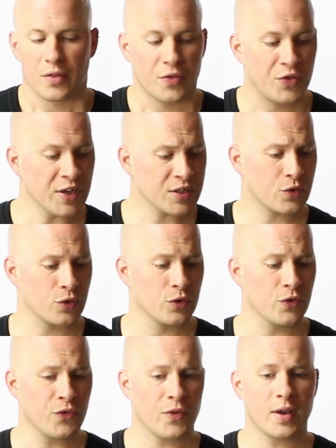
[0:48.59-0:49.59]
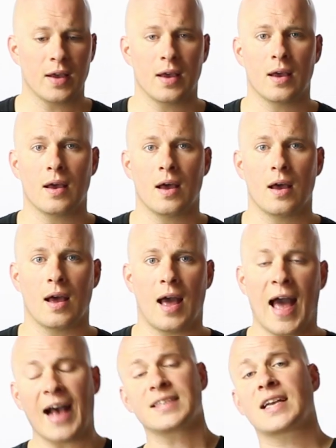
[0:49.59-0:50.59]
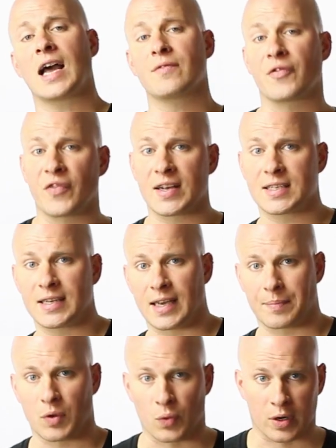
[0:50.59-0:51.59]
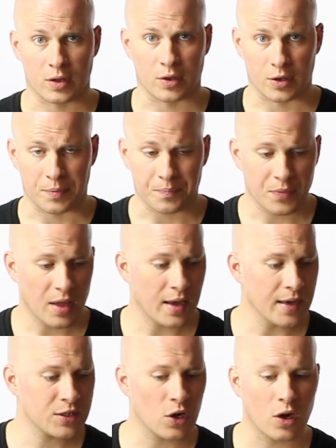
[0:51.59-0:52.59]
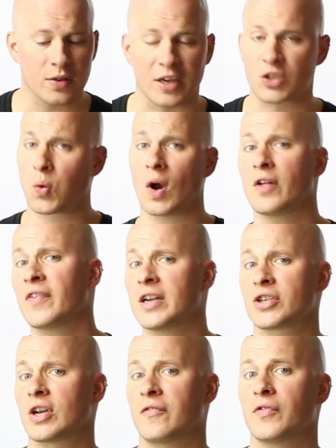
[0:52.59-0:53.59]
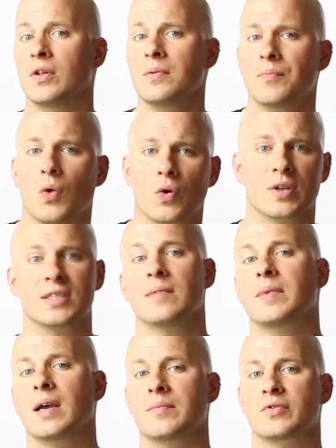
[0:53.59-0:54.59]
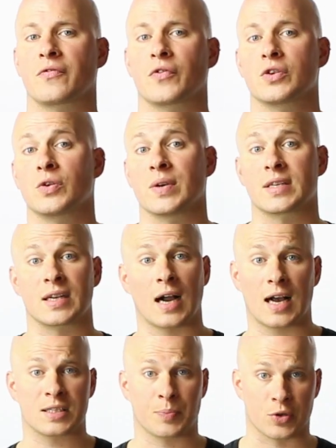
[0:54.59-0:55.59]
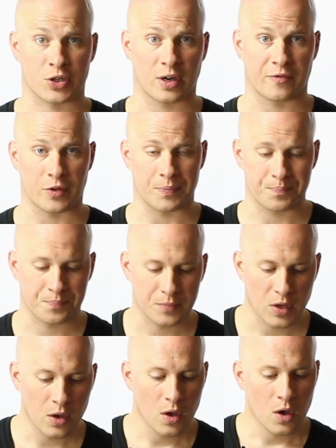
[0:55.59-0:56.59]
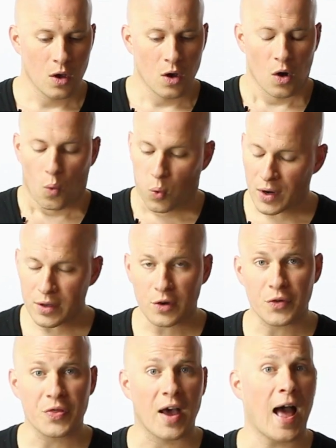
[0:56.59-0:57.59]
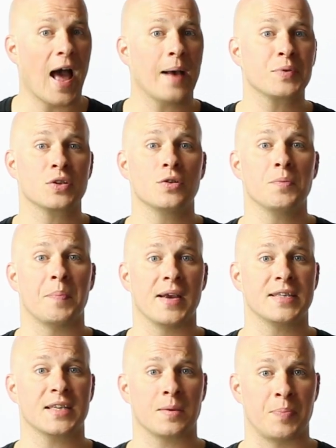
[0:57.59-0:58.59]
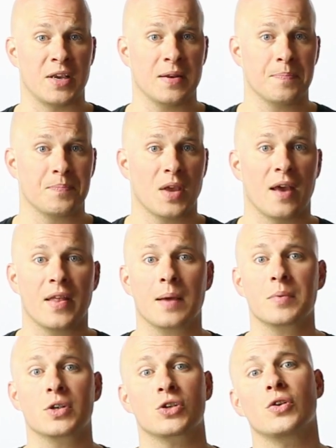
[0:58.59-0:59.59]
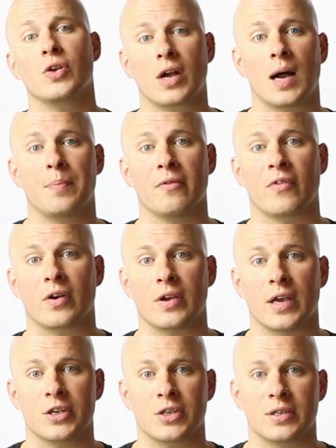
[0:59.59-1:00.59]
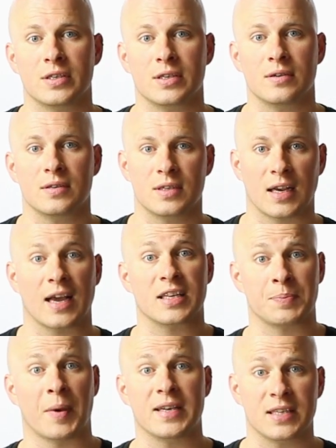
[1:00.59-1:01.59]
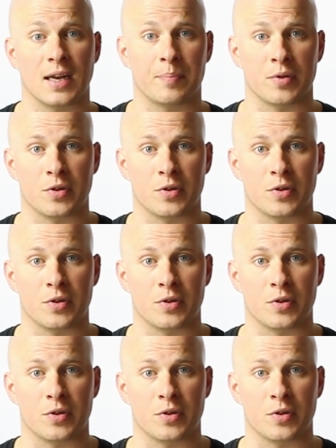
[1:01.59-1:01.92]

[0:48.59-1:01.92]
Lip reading: This groove has kind of a fancy name that we're going to learn. It's called a 12/8 shuffle, or it's sometimes referred to as a gospel shuffle. We're going to learn the absolute basic beat, and then I'm going to show you a couple of variations to kind of spice it up